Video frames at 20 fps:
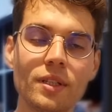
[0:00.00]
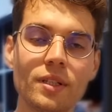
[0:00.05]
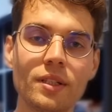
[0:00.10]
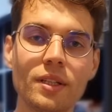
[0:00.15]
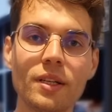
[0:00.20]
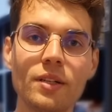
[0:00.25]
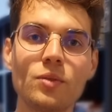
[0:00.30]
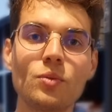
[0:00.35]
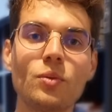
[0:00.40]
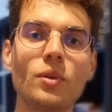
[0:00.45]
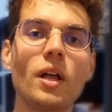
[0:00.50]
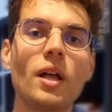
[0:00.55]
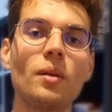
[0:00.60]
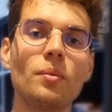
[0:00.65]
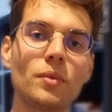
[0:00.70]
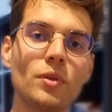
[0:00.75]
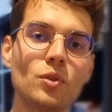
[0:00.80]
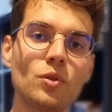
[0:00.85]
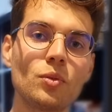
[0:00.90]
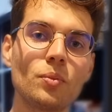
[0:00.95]
of these things
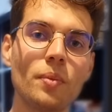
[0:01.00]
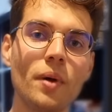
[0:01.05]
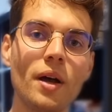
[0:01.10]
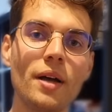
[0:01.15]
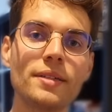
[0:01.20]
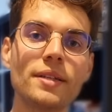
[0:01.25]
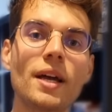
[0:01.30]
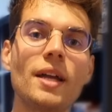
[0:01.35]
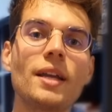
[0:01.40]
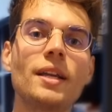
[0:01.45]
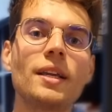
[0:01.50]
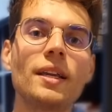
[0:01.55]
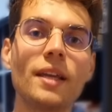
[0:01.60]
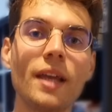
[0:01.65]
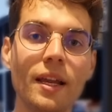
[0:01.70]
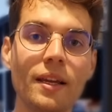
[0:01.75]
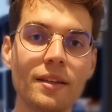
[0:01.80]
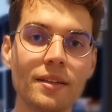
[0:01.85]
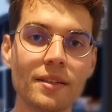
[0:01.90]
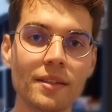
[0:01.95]
will help me to pass
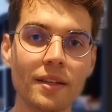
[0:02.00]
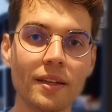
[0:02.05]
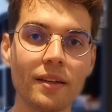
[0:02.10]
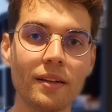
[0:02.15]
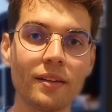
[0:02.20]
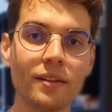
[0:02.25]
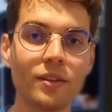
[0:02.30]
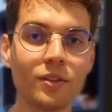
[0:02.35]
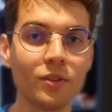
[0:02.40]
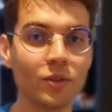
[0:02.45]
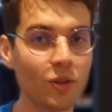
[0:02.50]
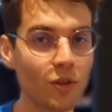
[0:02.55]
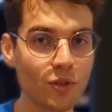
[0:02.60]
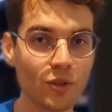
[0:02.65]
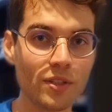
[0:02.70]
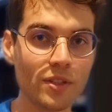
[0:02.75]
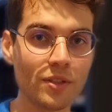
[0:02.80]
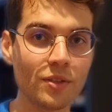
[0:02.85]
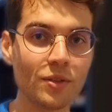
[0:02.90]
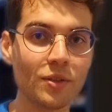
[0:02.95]
and gain a skill,
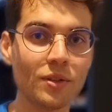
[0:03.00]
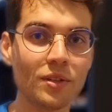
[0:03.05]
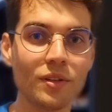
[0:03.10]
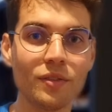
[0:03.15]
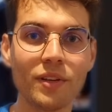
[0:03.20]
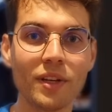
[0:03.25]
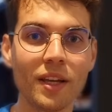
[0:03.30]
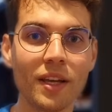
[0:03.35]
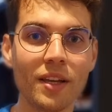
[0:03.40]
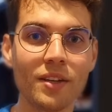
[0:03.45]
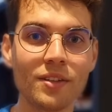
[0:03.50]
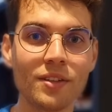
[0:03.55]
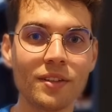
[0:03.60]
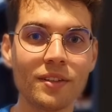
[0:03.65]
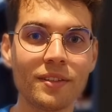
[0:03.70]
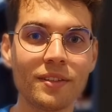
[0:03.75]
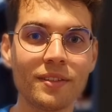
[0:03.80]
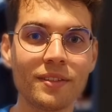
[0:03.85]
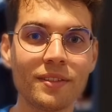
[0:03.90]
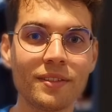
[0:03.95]
not just a
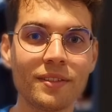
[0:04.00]
certification.